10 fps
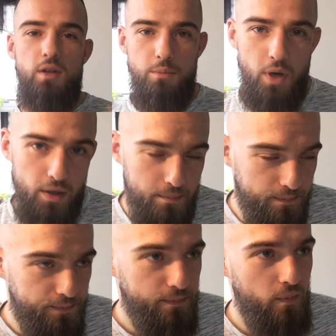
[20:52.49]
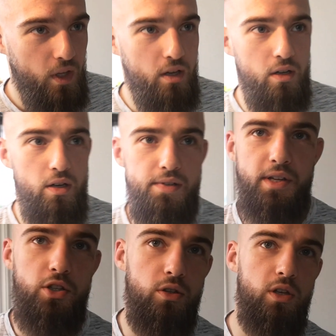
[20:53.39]
But
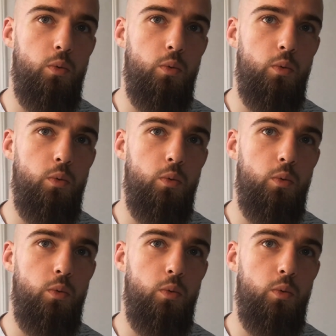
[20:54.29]
essentially,